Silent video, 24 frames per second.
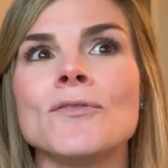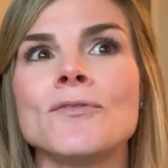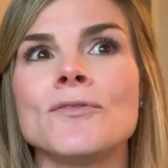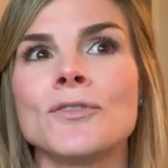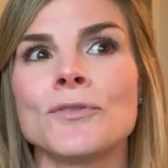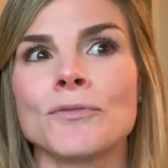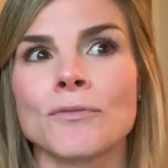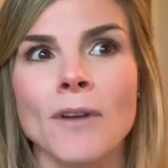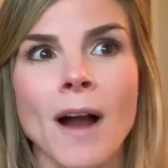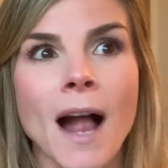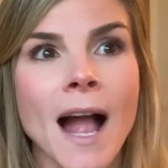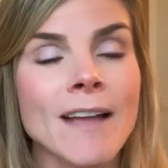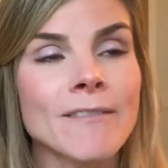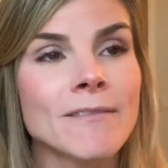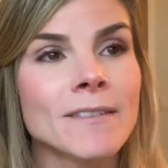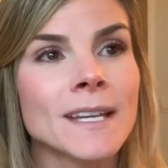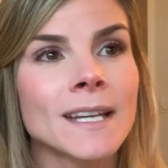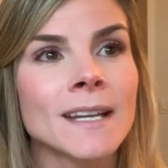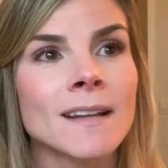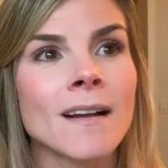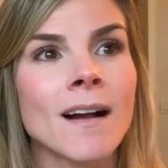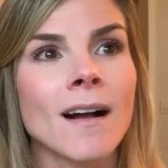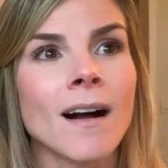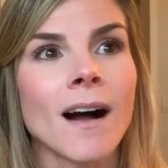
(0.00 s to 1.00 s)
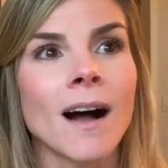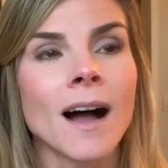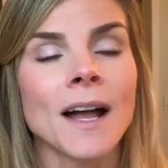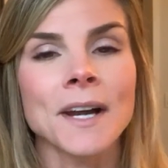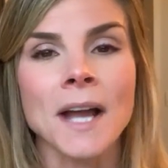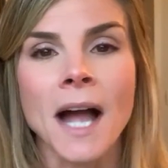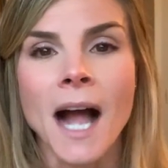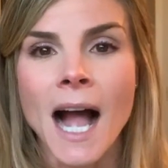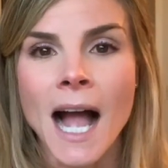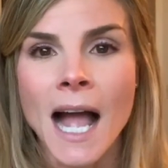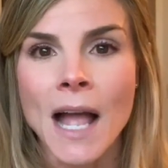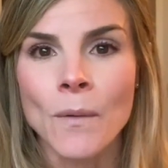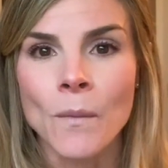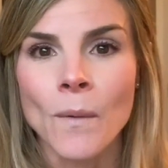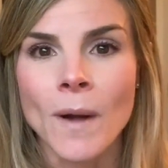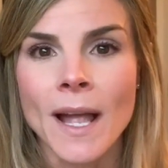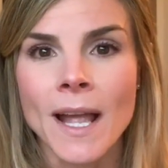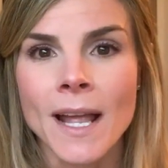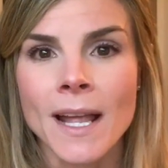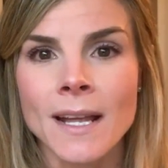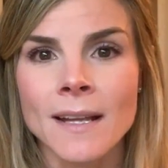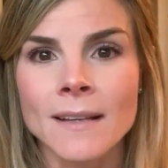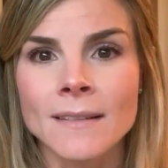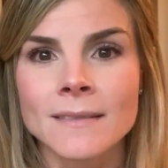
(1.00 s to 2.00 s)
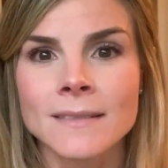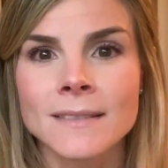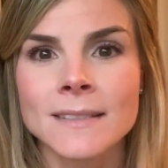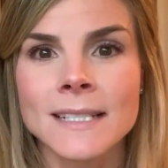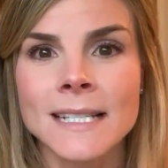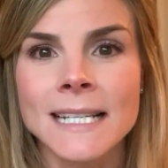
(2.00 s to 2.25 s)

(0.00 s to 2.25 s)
driving on a highway